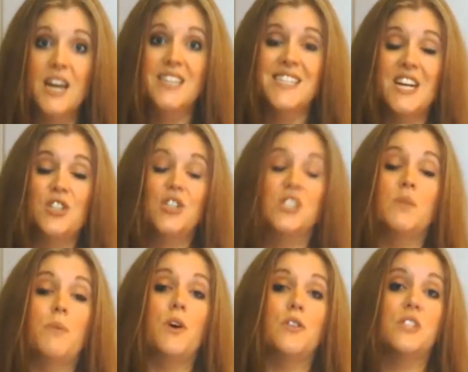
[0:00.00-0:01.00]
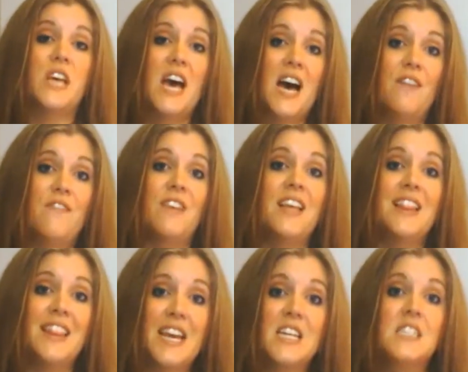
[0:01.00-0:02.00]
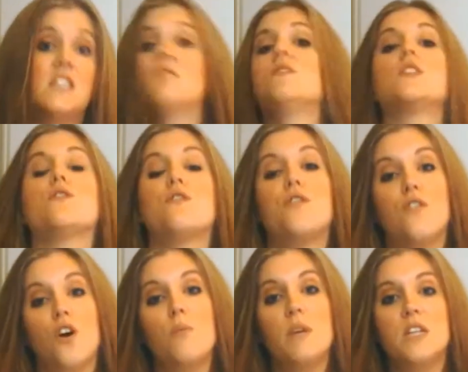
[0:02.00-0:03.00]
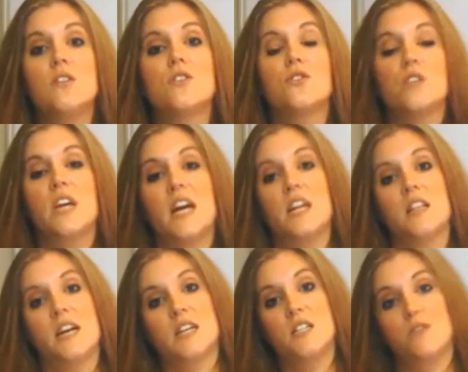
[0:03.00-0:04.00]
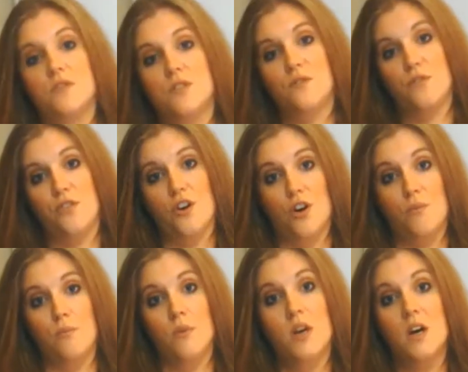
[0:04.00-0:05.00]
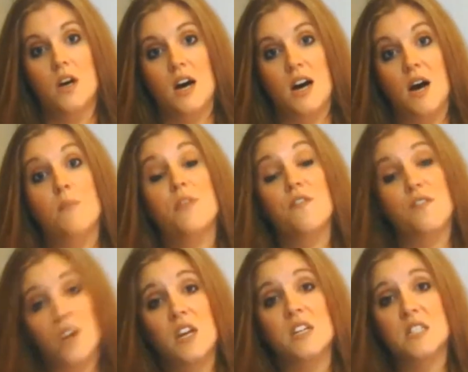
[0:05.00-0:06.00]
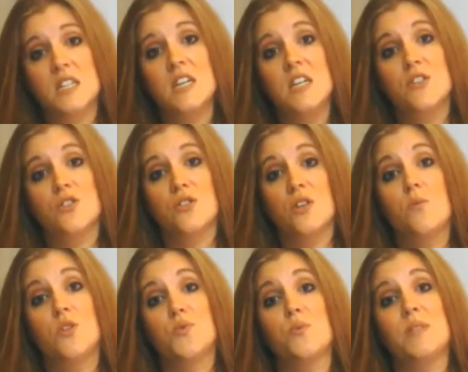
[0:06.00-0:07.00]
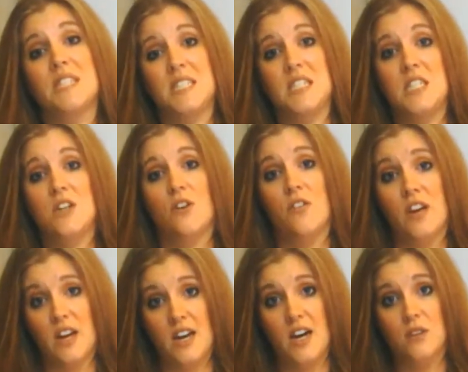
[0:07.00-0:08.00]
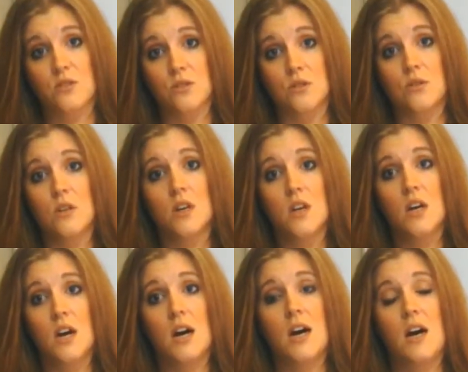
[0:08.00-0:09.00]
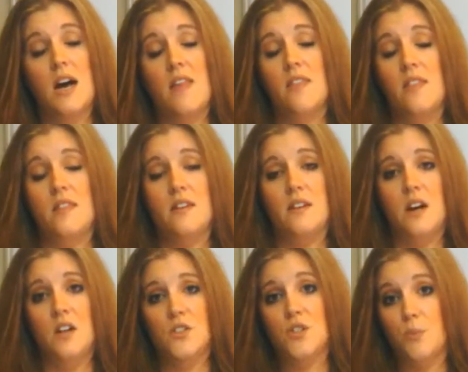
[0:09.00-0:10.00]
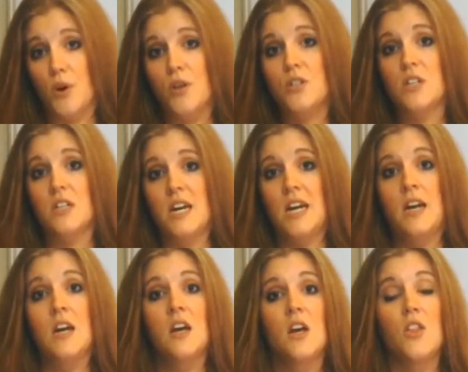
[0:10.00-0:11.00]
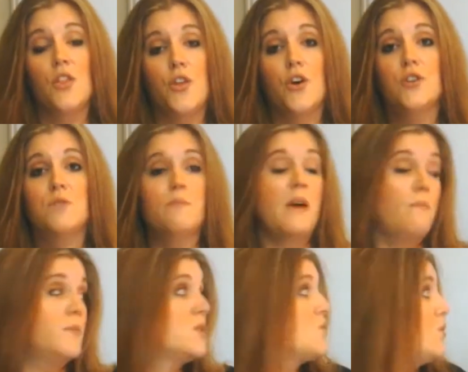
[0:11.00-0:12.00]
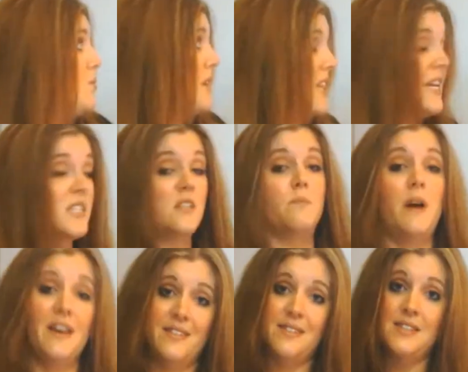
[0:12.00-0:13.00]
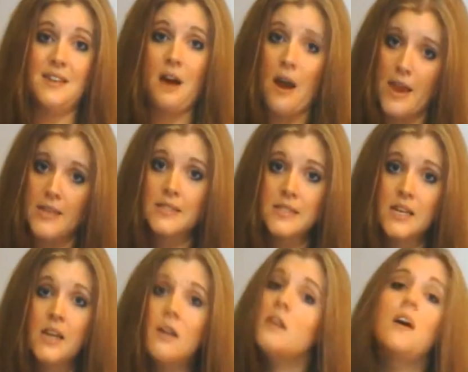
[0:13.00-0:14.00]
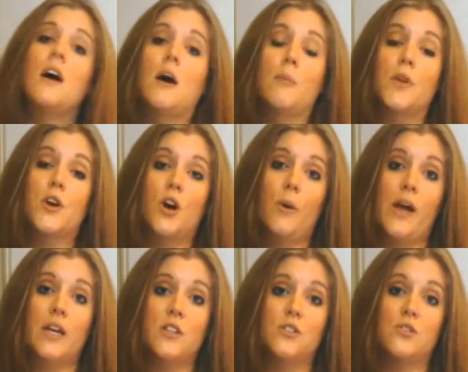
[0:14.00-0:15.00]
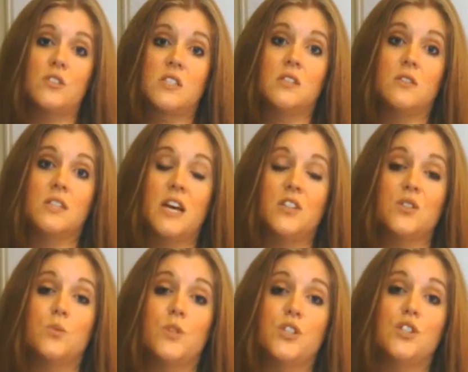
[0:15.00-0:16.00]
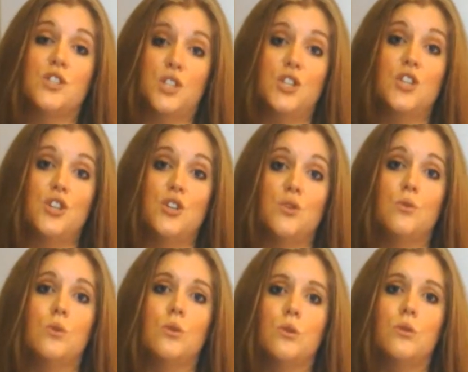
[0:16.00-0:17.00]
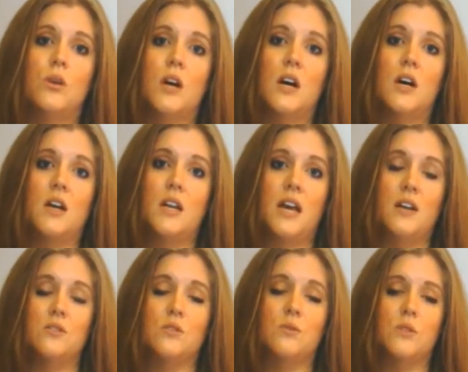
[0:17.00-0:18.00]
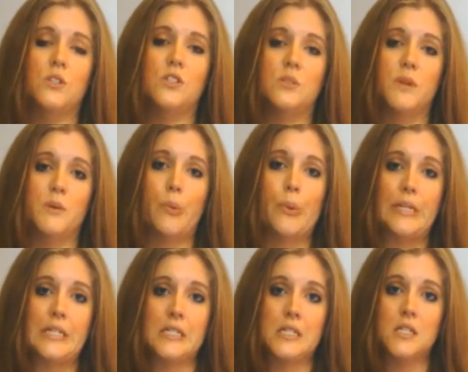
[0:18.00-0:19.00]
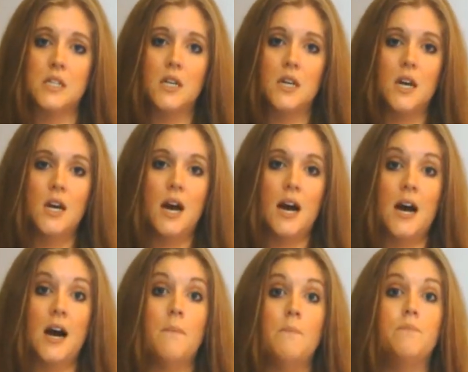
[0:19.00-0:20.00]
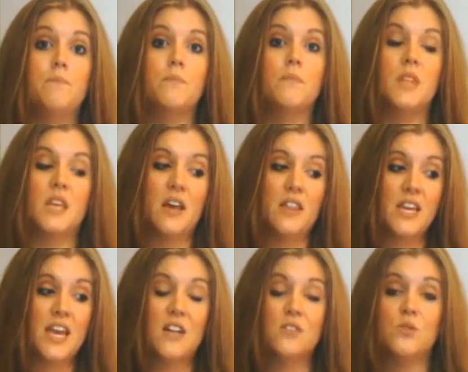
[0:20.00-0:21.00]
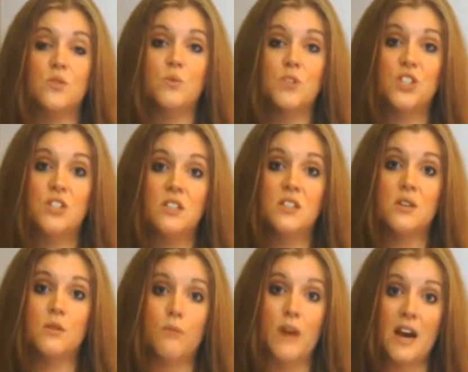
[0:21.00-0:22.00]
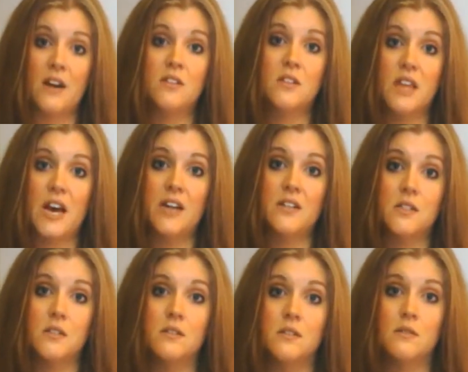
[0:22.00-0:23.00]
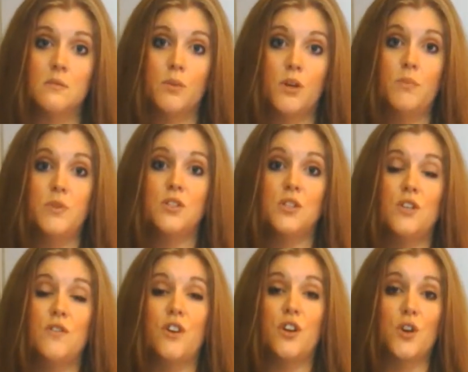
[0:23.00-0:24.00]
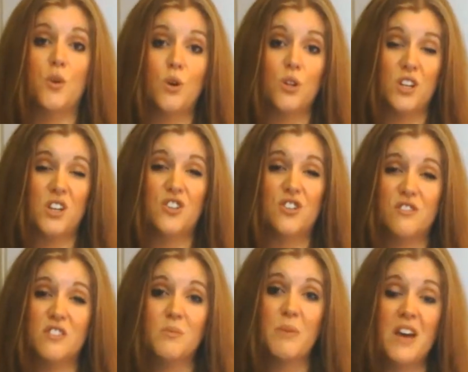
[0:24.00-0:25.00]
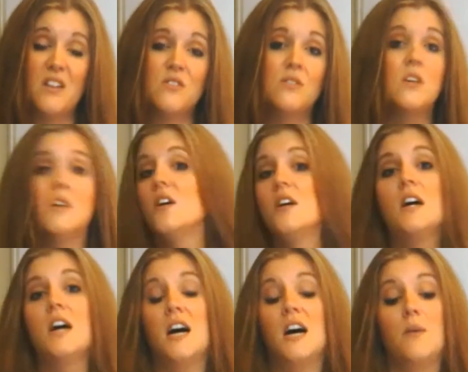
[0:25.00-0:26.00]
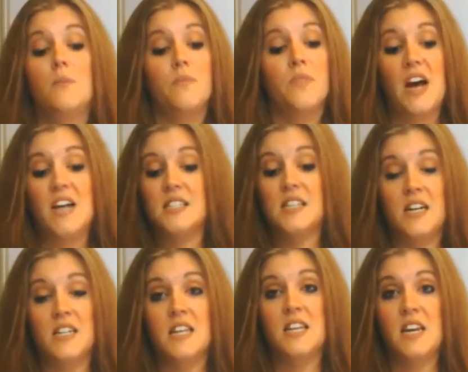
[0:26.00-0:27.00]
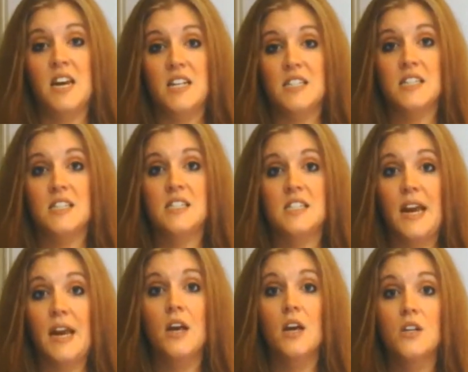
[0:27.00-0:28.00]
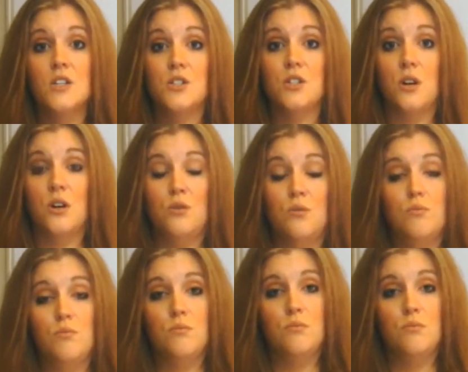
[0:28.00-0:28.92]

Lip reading: It's actually supposed to have electives from industry and electives from the VET industry, which will be sitting on that council. And supposedly those members will be elected by the CISC, the COAG Industry Skills Council, which is the new council which has been appointed. The other councils which sit around that purpose, so you've got your quality assurance panel, that's sat under the NSSC, so